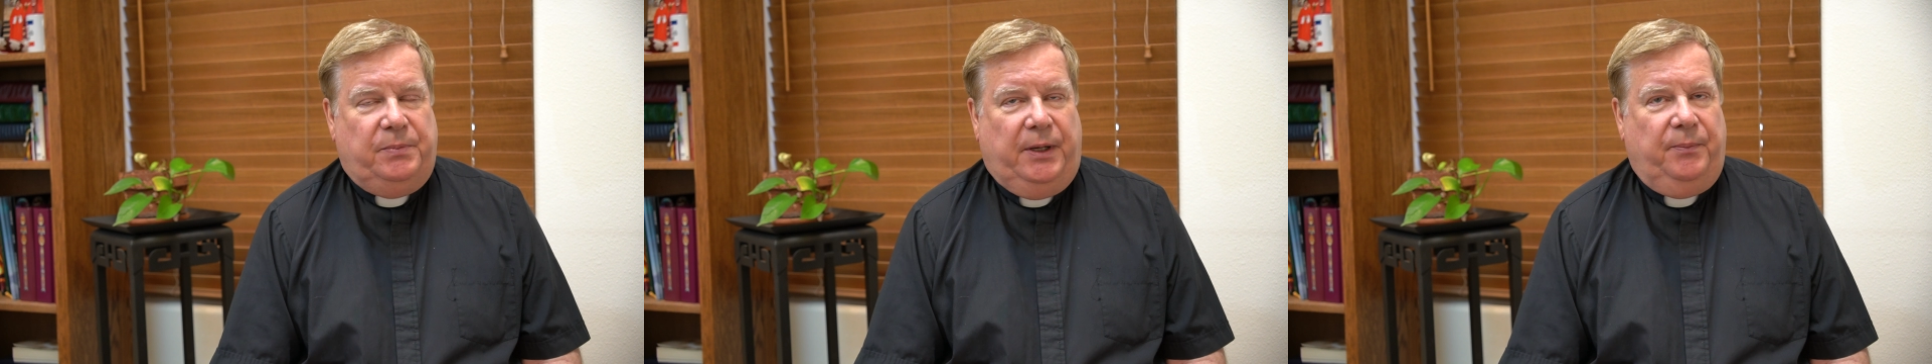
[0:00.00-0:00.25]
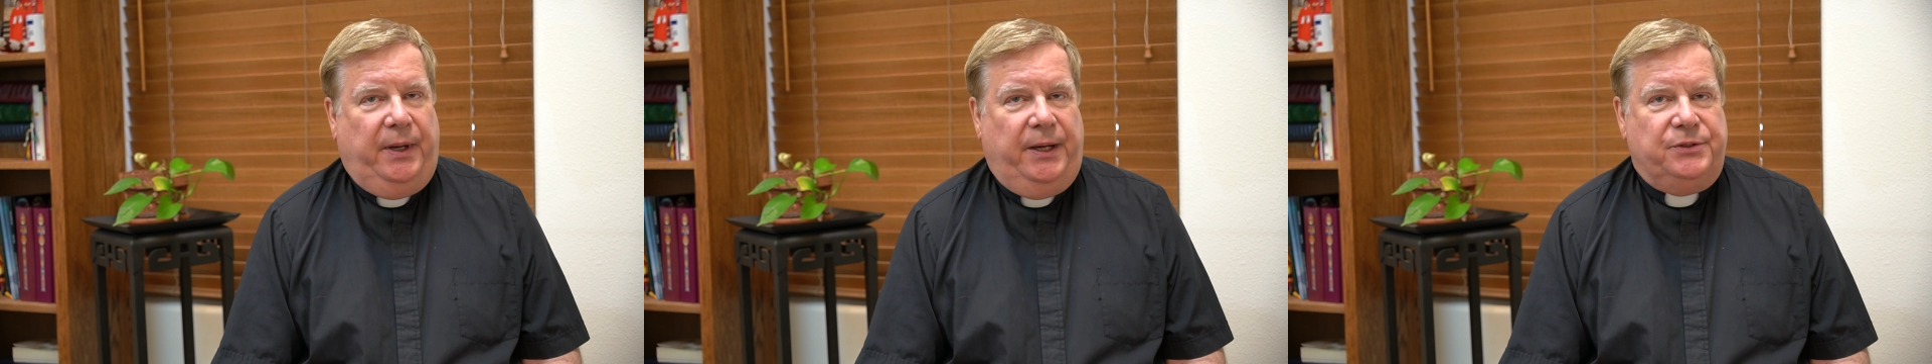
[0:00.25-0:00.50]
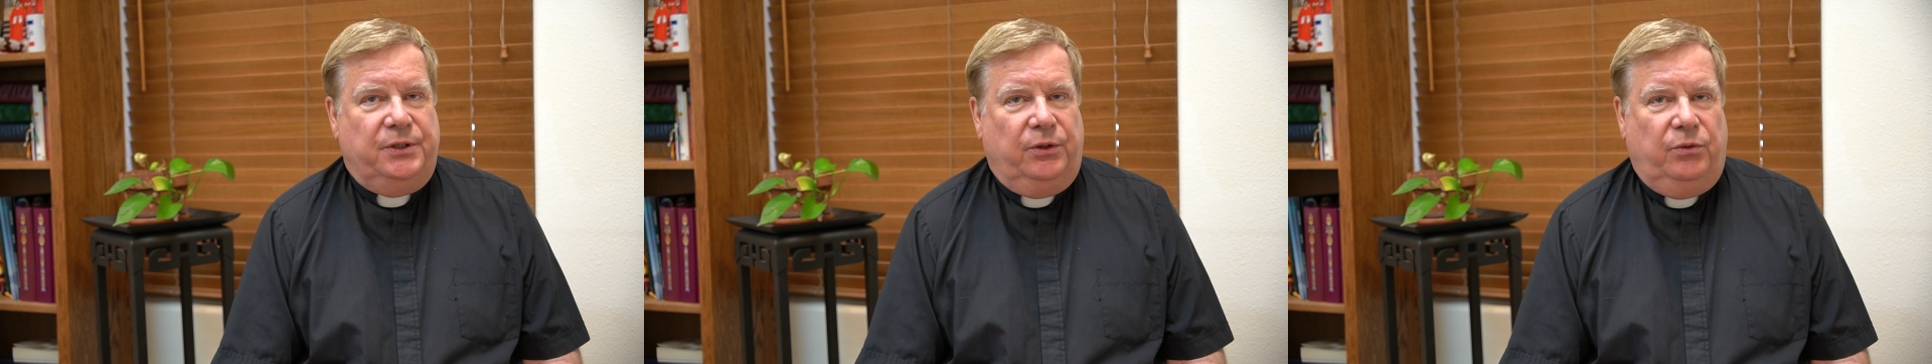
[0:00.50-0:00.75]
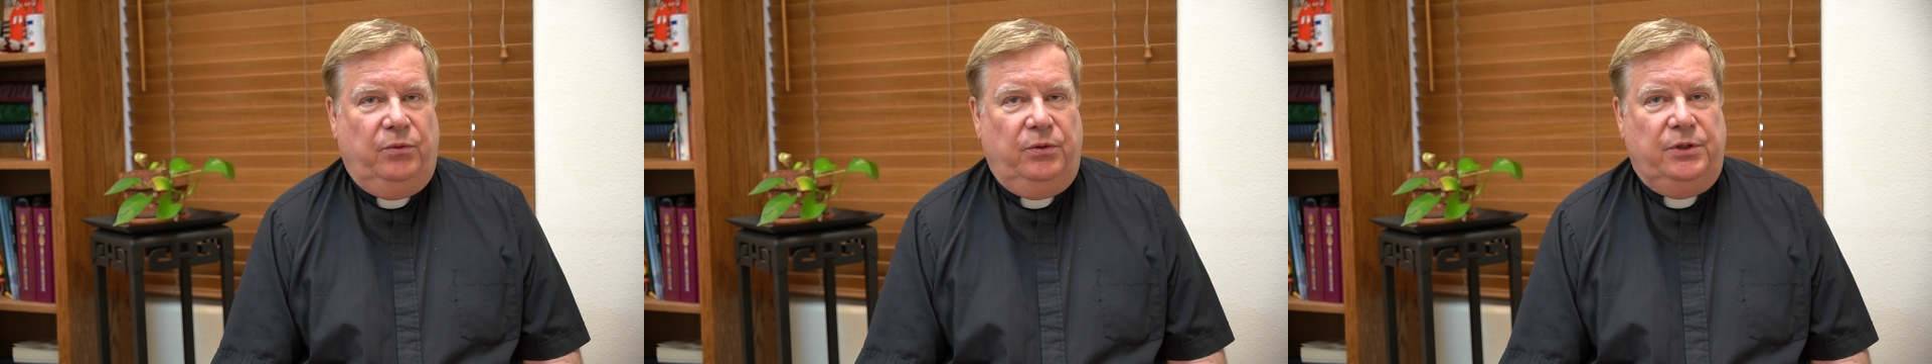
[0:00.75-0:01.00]
by passing
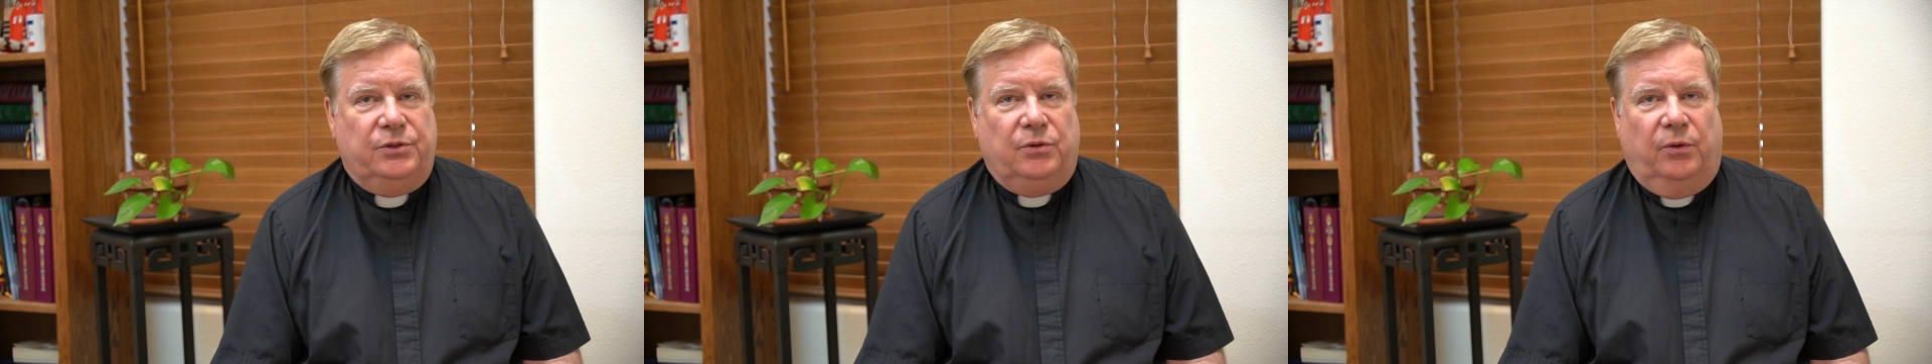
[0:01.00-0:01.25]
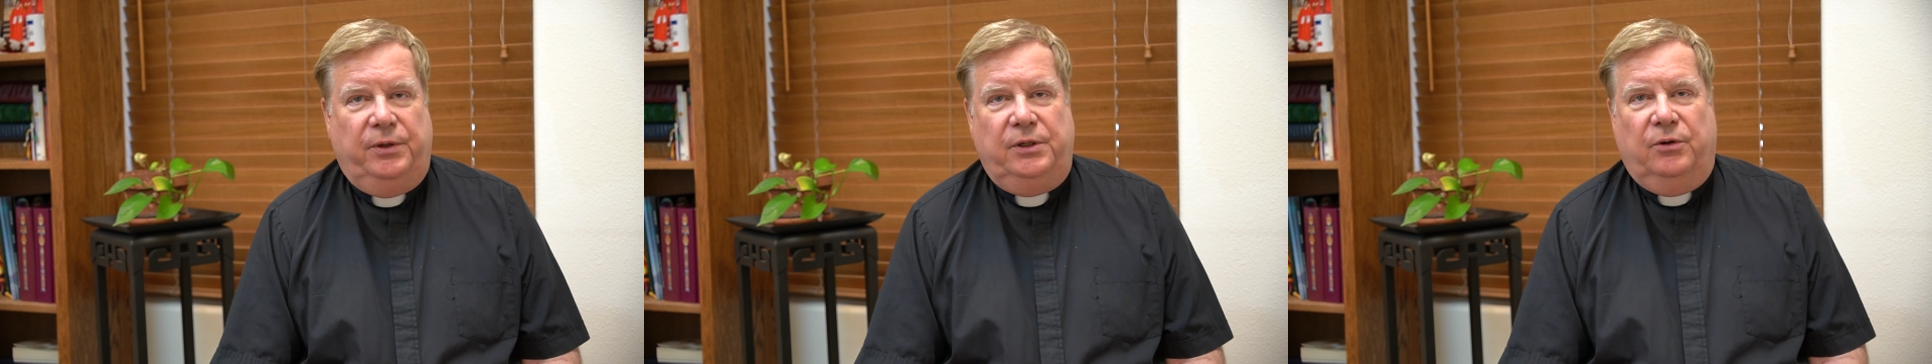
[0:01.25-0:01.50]
through these holy